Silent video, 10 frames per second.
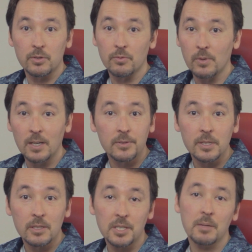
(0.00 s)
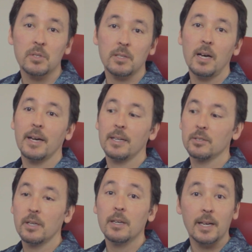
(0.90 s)
it's roughly the same
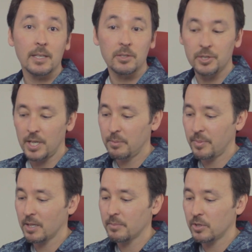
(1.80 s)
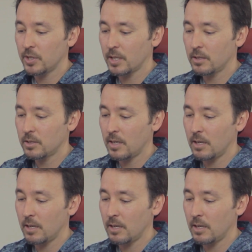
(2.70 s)
size as a JPEG, but check this